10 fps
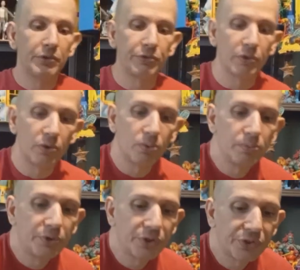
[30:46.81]
So
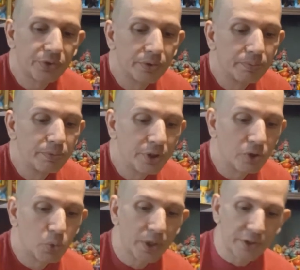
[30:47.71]
just to, you know,
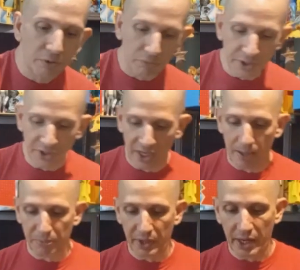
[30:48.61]
quickly
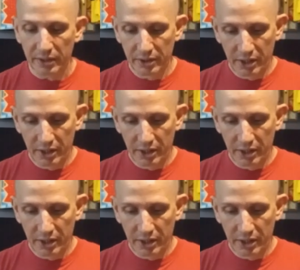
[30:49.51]
recap that,